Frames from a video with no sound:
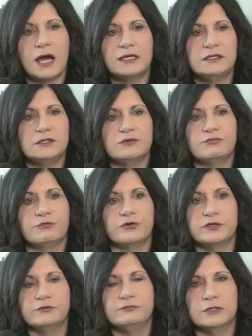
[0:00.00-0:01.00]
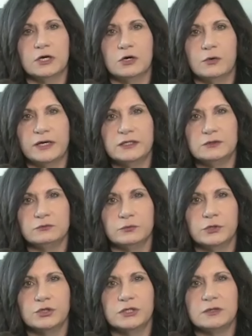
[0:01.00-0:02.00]
I did a free flow. I didn't
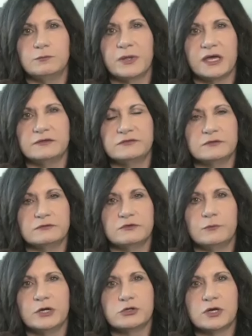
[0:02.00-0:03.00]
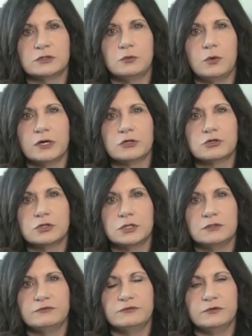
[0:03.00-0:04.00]
really base it so much on
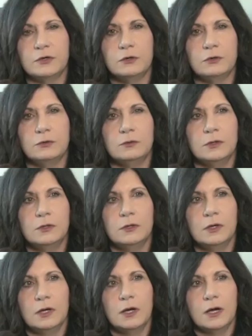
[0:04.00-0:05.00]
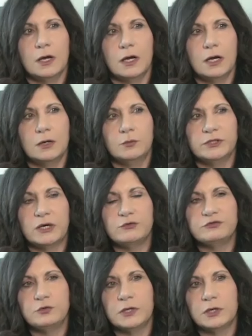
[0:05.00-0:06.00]
questions. So when I
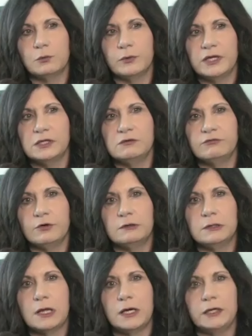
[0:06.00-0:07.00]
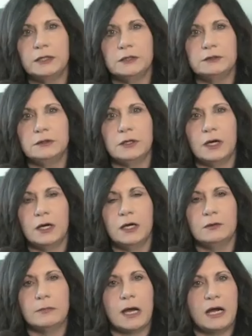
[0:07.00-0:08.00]
was doing a reading for a client,
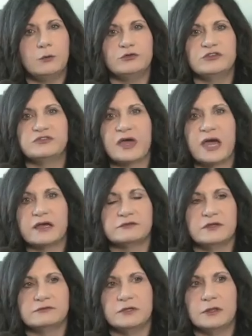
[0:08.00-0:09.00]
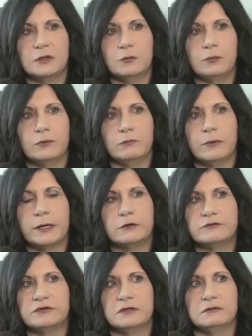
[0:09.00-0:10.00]
I was just accessing the
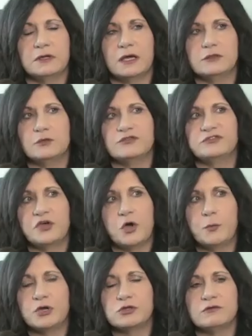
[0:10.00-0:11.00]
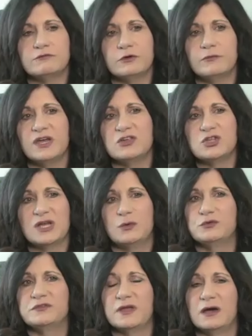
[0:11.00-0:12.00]
records, and there was so much information
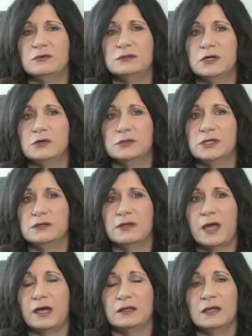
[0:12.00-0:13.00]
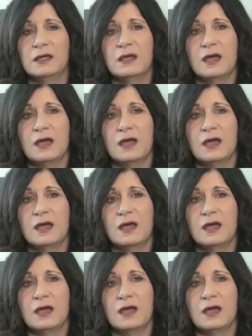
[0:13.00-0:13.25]
I was downloading that